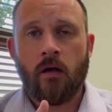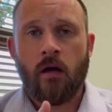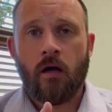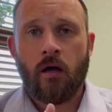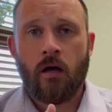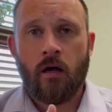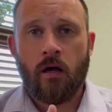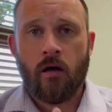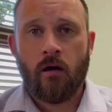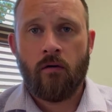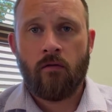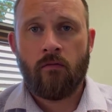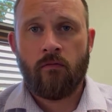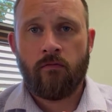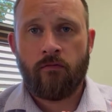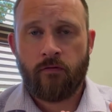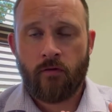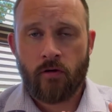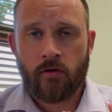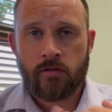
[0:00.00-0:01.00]
uh,
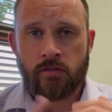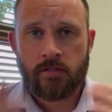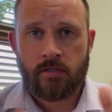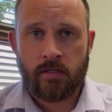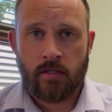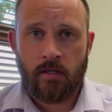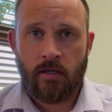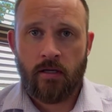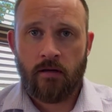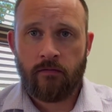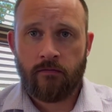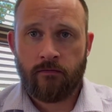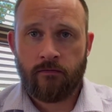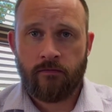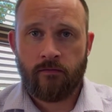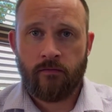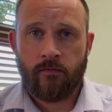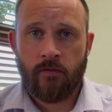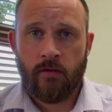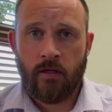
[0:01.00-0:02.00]
first
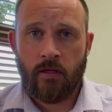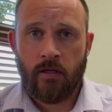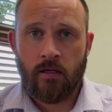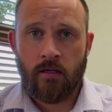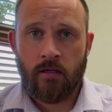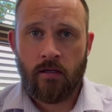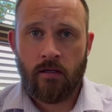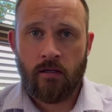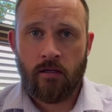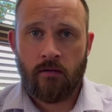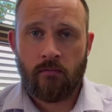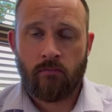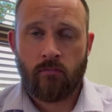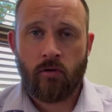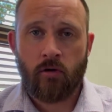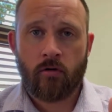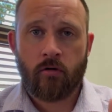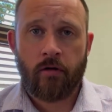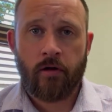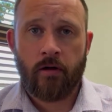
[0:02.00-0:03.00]
if the
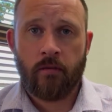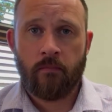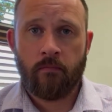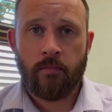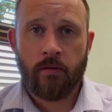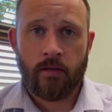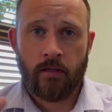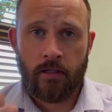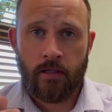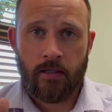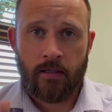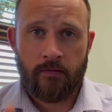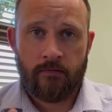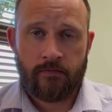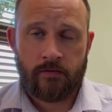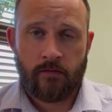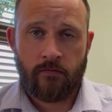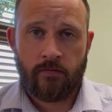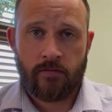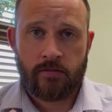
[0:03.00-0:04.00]
program
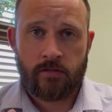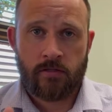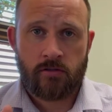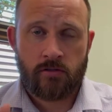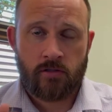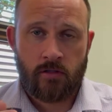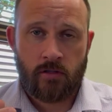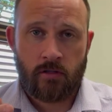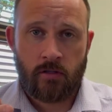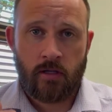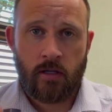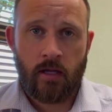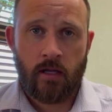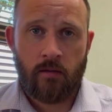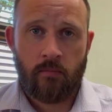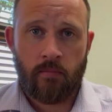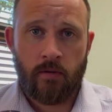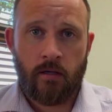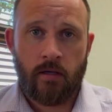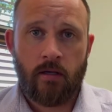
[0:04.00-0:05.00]
believes the physician
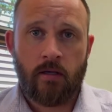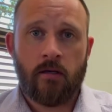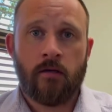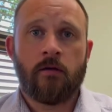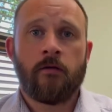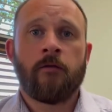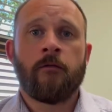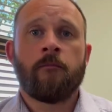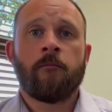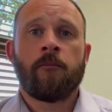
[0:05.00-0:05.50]
can be